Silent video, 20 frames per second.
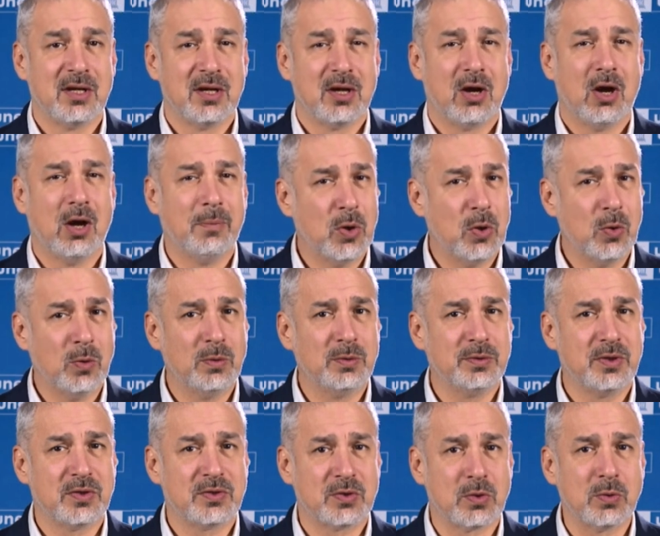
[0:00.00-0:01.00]

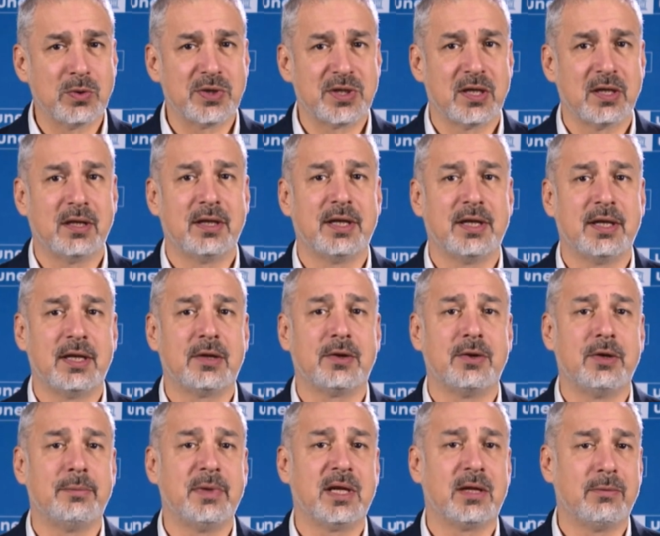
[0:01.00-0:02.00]
uphold the social and
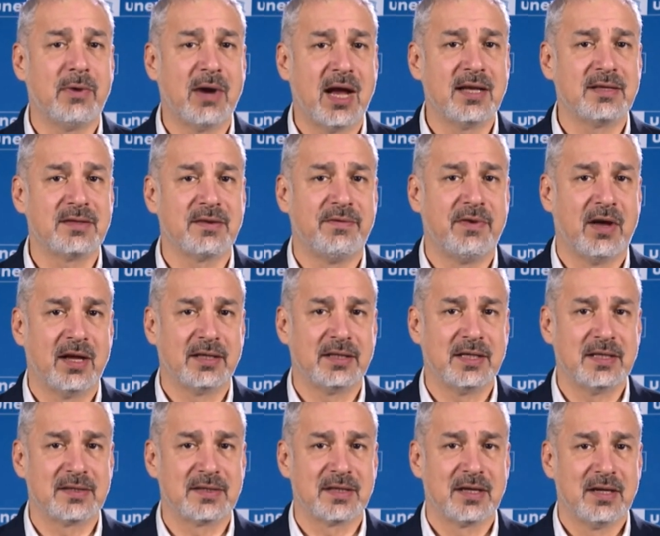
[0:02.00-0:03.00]
economic rights of
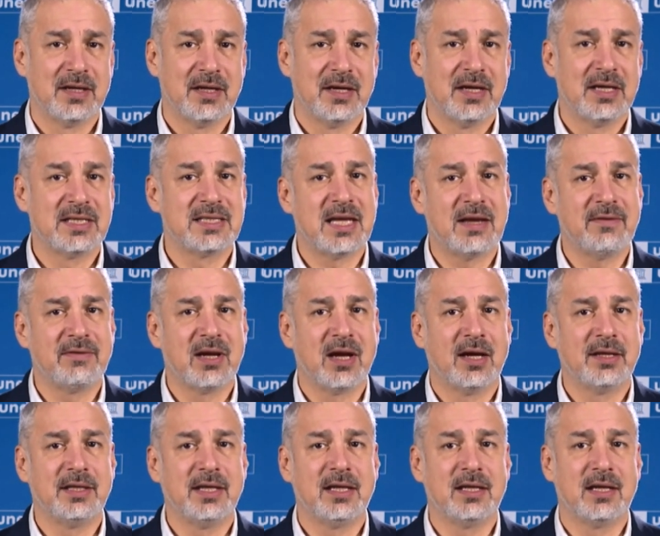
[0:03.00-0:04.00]
artists,
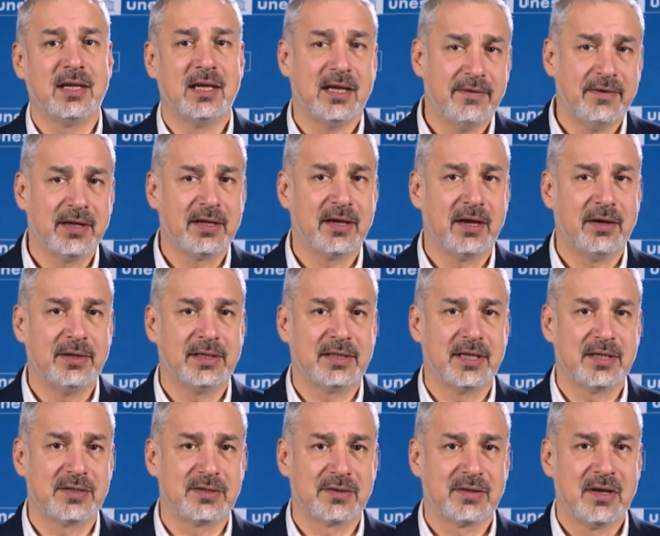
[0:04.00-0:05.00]
safeguarding living
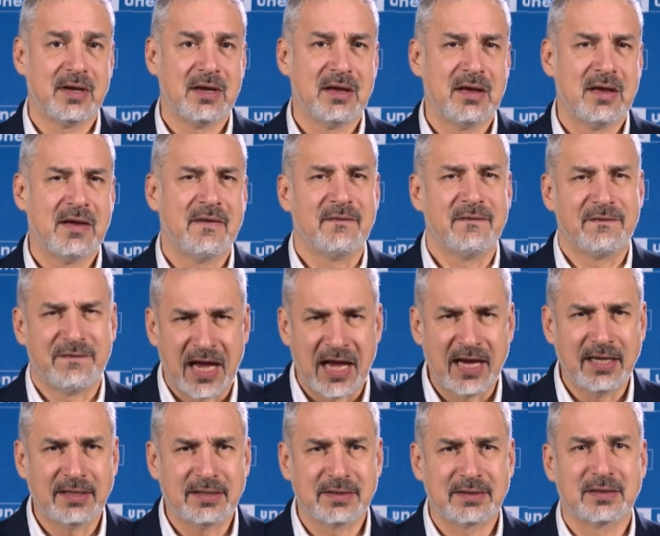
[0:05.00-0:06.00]
heritage,
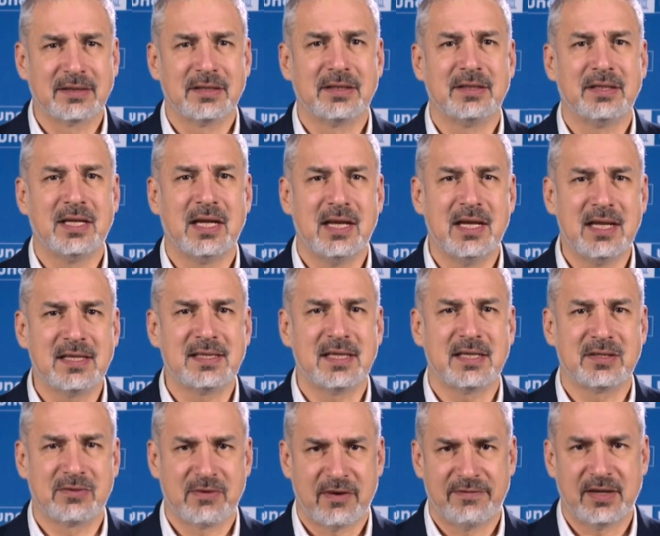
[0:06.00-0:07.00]
fight the
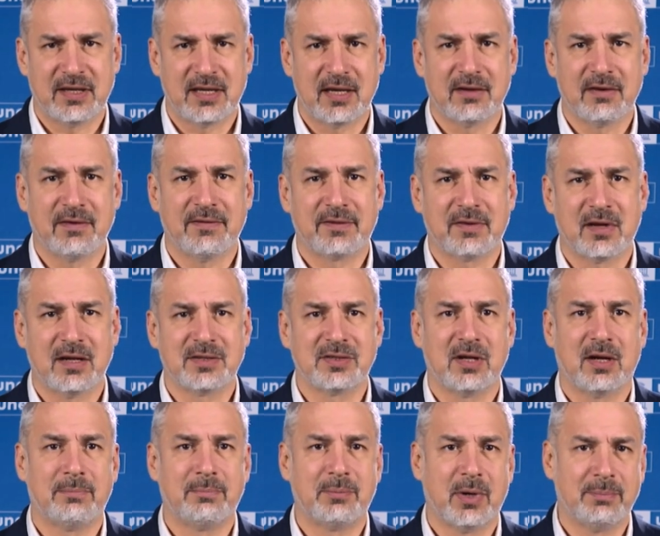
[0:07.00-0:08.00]
illicit trafficking of
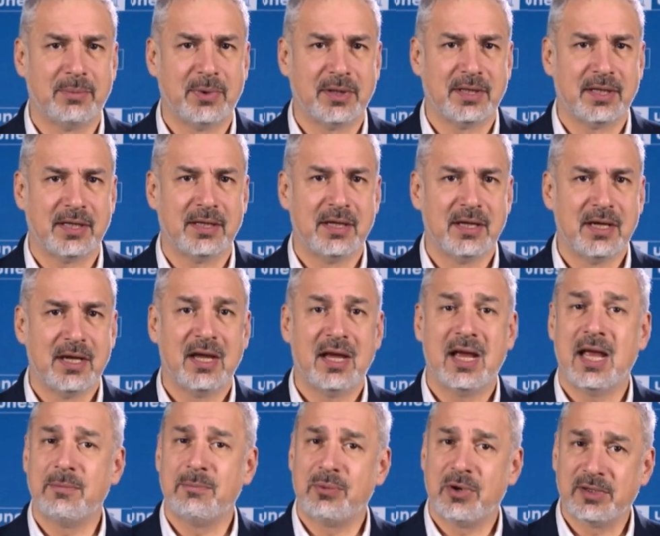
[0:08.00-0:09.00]
cultural property,
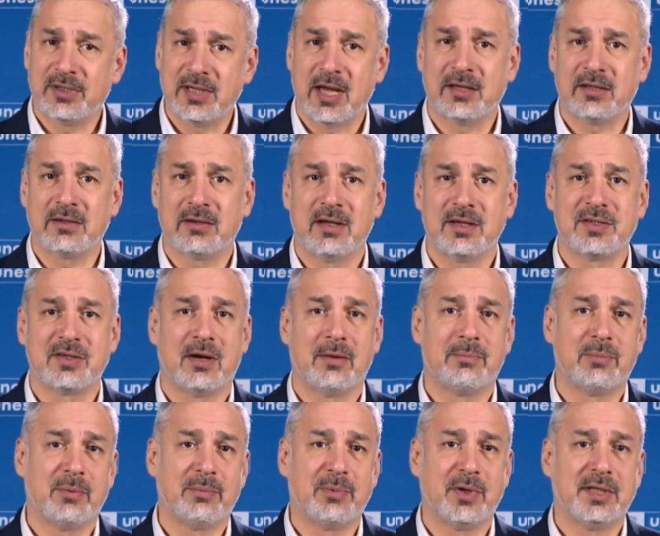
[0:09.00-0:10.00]
and protect cultural
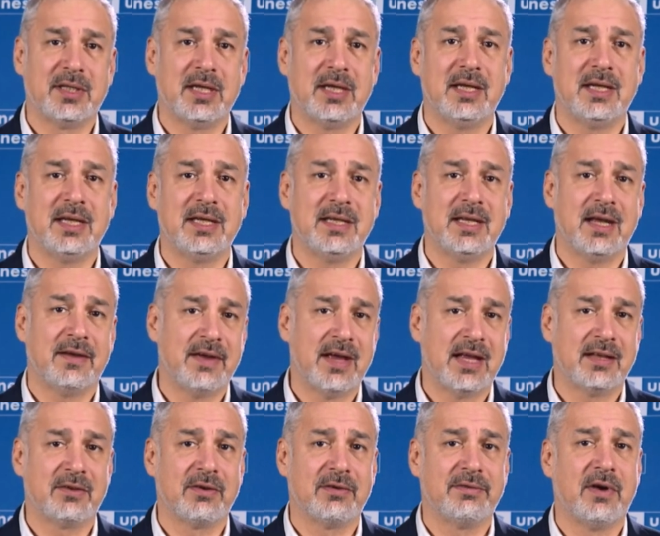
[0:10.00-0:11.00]
property in the
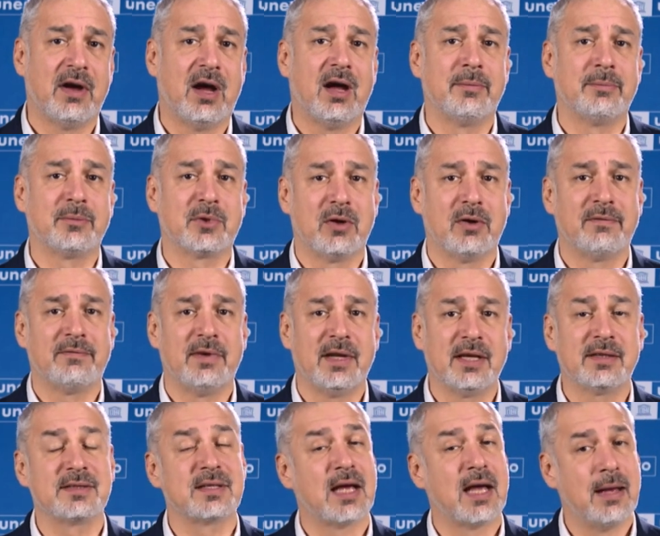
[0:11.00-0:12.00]
event of armed
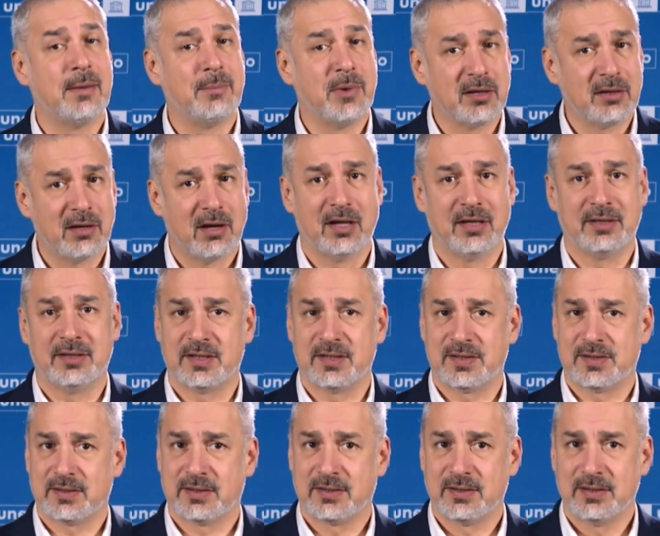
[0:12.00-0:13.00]
conflicts, among others.